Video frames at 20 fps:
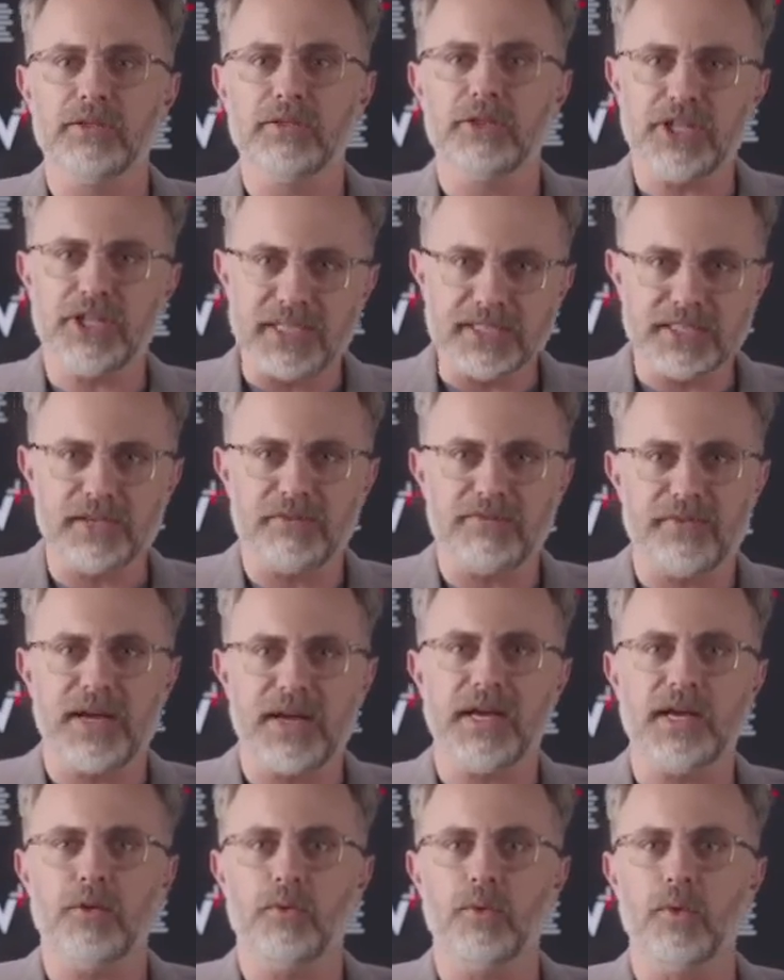
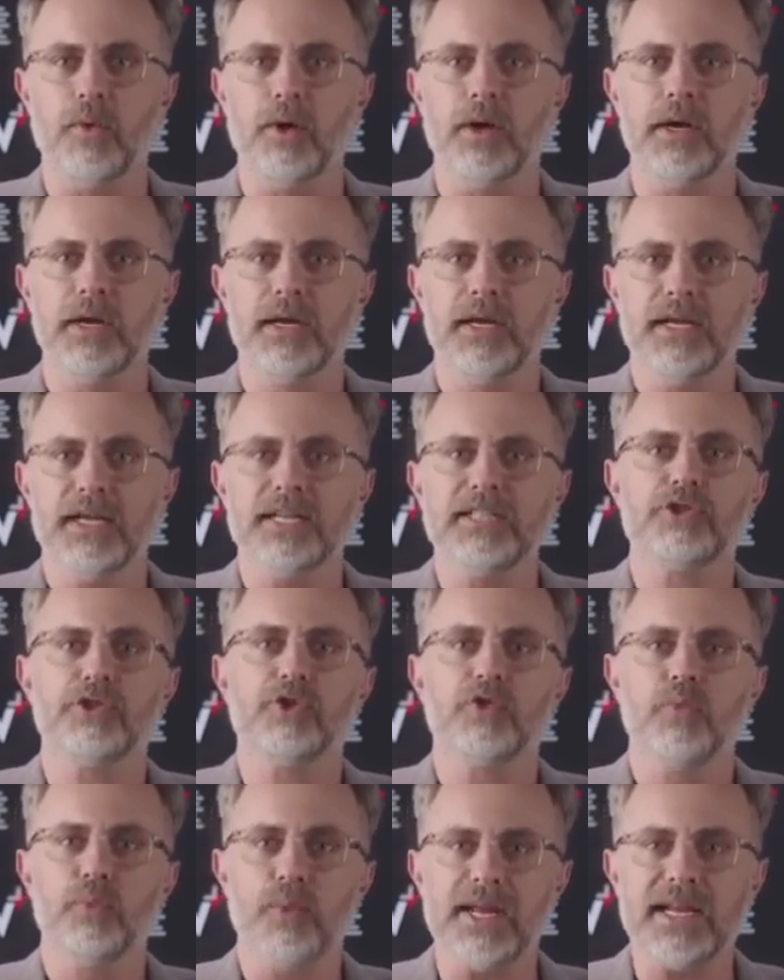justify a war is
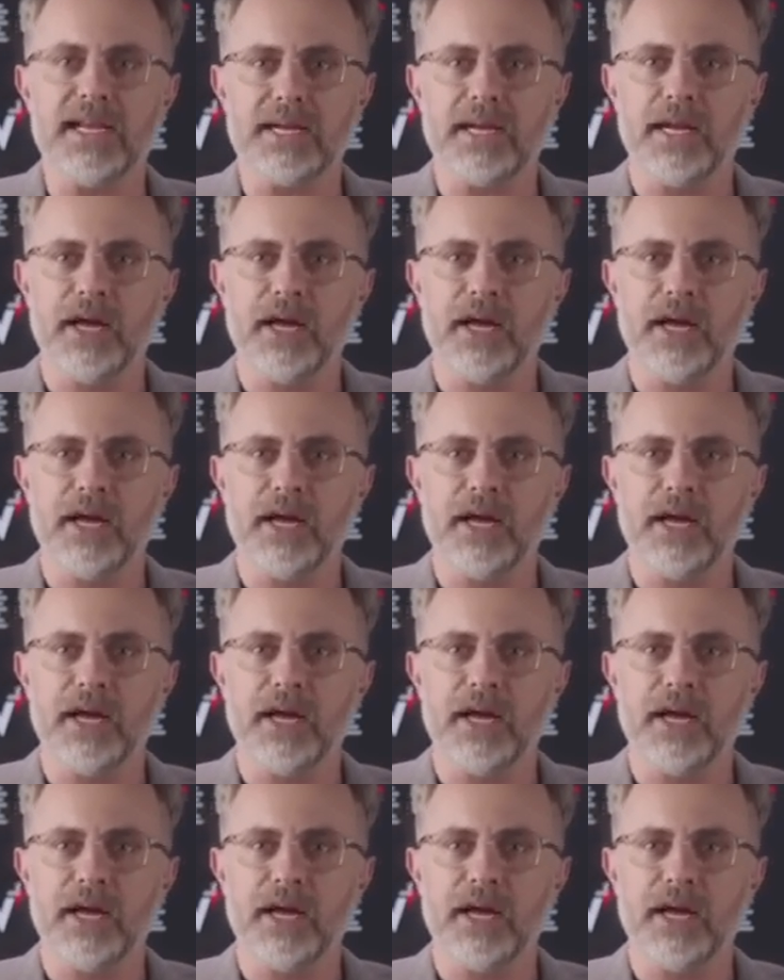to win it.